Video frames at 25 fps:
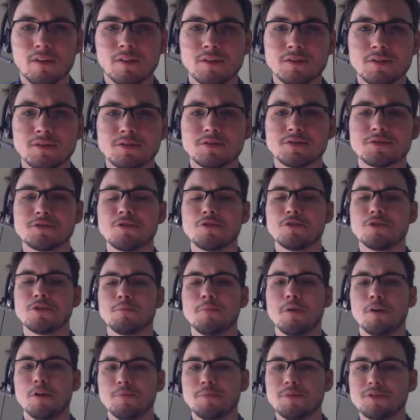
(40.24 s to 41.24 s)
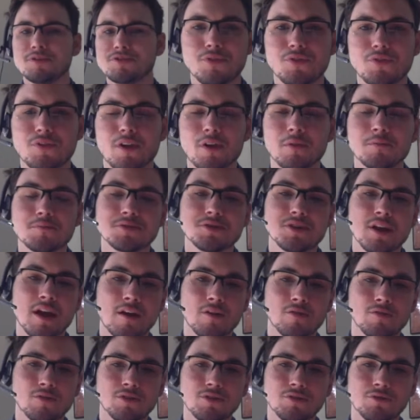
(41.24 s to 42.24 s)
So the purpose comes
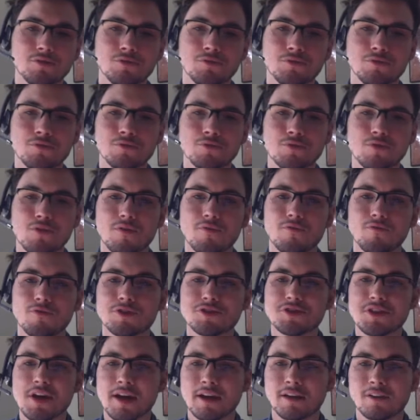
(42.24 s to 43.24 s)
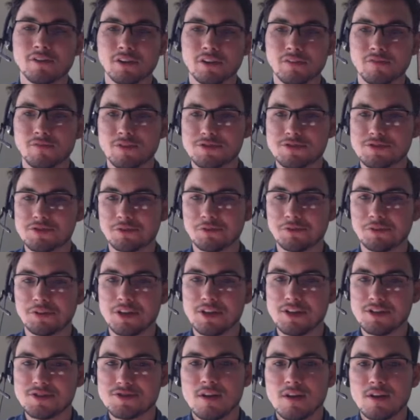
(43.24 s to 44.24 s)
down to recycling
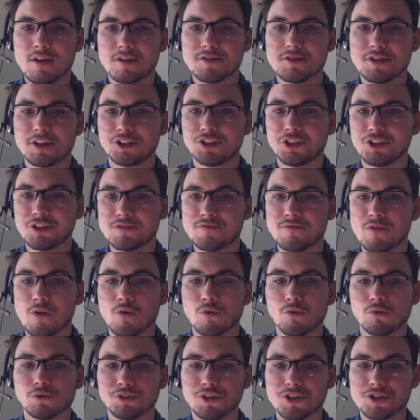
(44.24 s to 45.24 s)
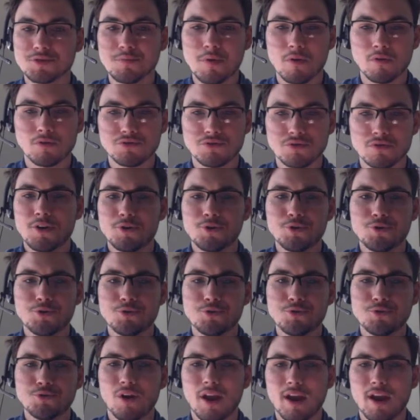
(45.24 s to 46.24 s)
facilities such as Vogel Disposal,
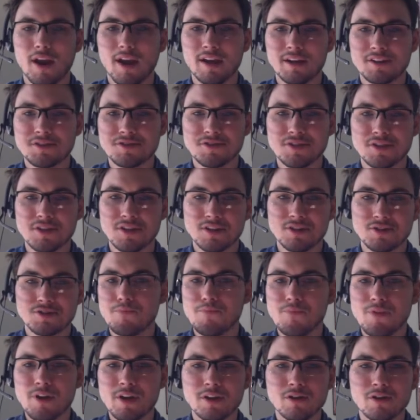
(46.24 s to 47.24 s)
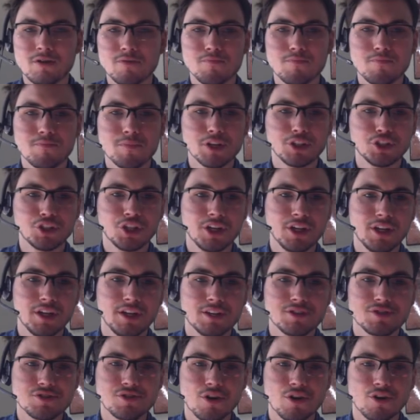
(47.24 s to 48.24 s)
who has these big
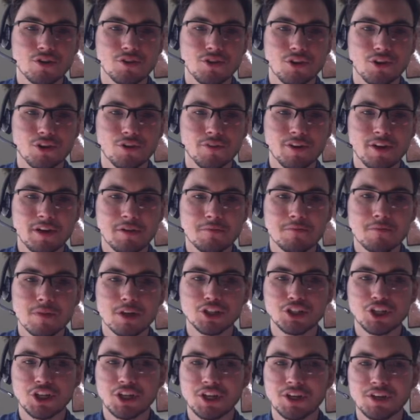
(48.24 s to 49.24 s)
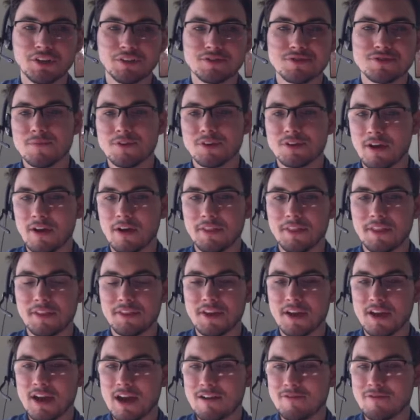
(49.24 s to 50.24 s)
machines called the green machines that
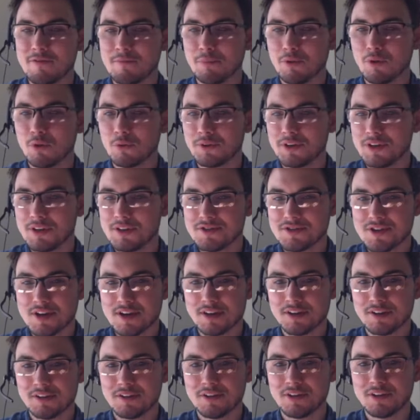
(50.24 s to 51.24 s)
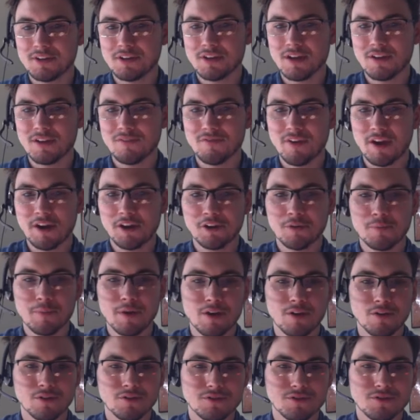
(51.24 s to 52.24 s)
they have employees on the conveyor
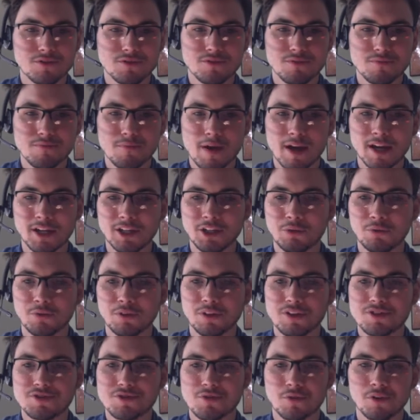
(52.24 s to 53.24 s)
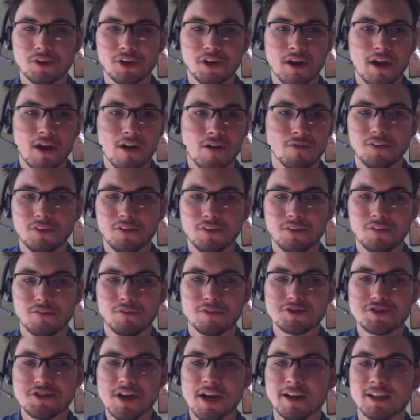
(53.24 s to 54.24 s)
belt manually sorting out
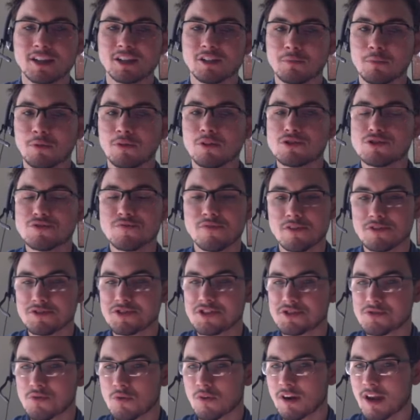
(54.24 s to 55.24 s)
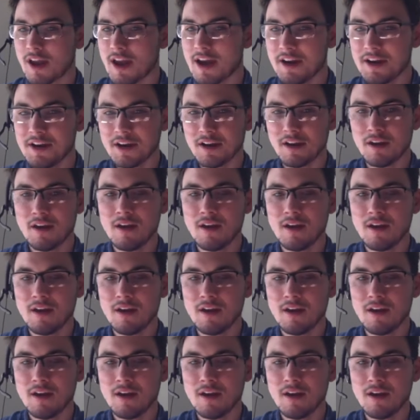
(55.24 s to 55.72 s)
recyclables versus organic,